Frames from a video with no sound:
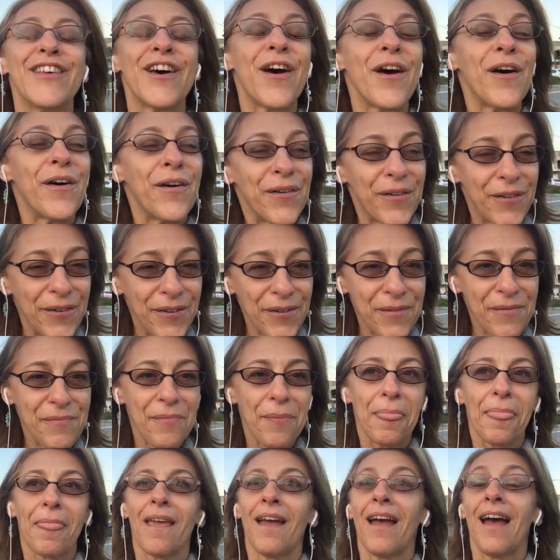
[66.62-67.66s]
so
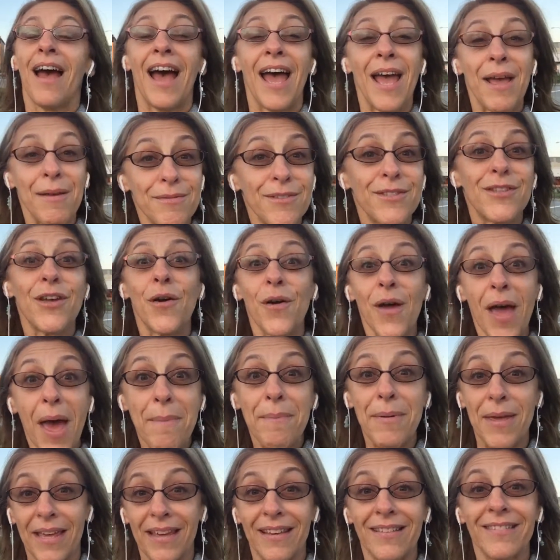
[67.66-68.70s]
I am so
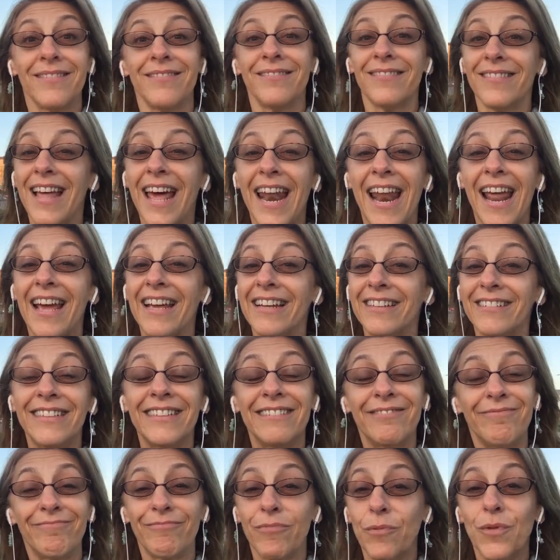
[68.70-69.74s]
happy that I
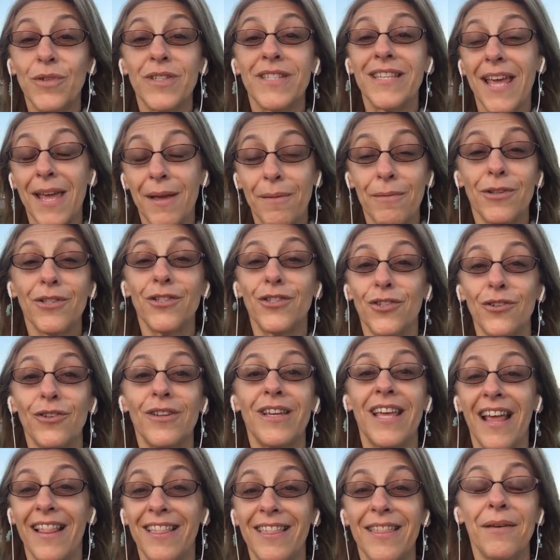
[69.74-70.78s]
was able to
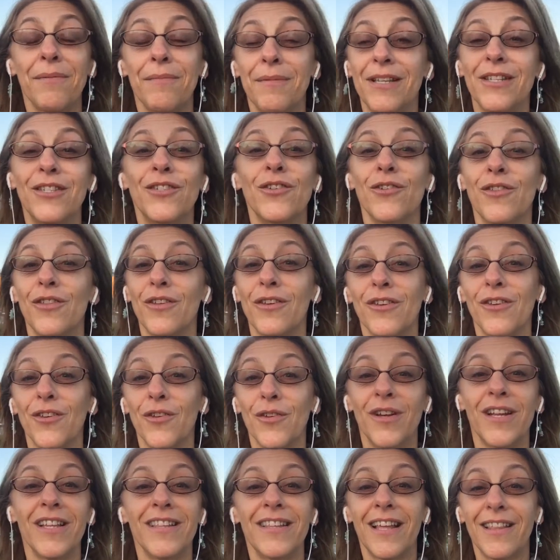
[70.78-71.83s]
get them into the
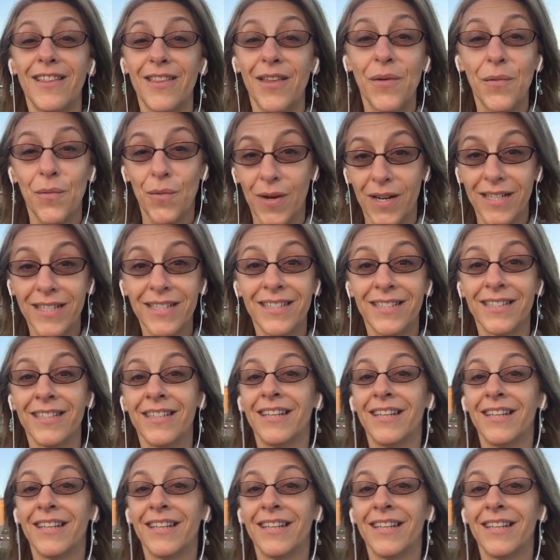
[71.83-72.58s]
unit that they want